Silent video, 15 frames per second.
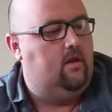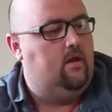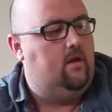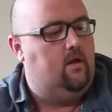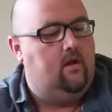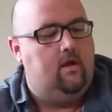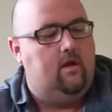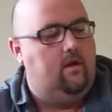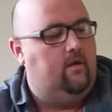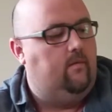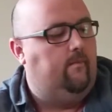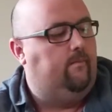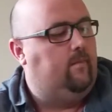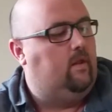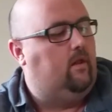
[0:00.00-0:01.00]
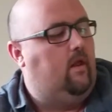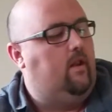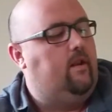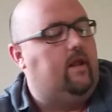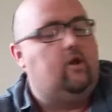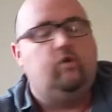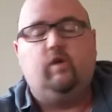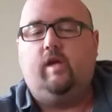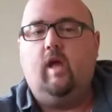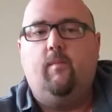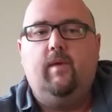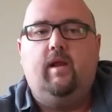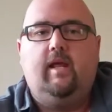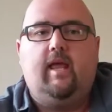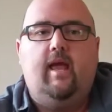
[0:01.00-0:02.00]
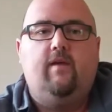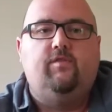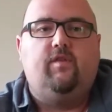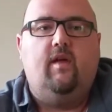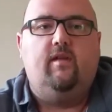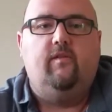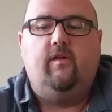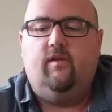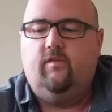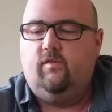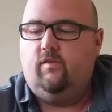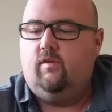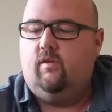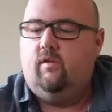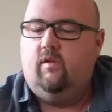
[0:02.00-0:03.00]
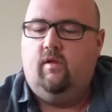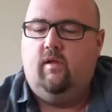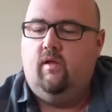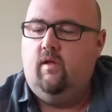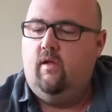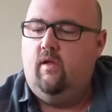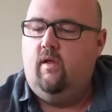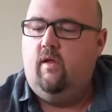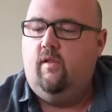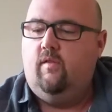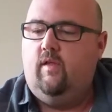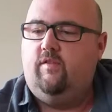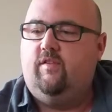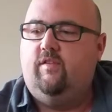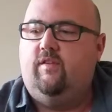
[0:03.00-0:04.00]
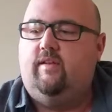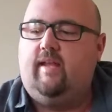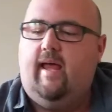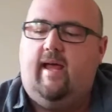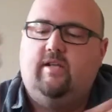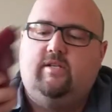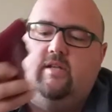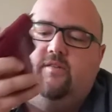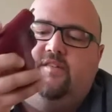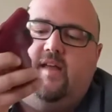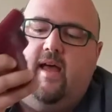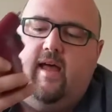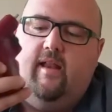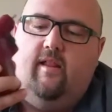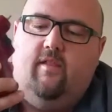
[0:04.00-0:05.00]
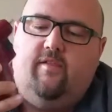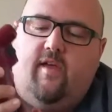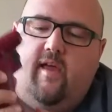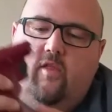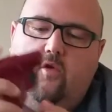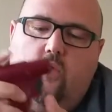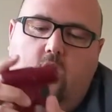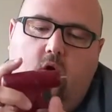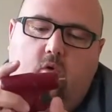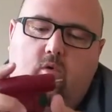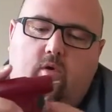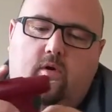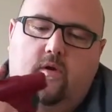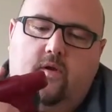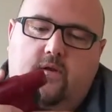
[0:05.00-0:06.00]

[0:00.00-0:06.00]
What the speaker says: they usually come in a case like this. This is attached inside and it's got a little holder.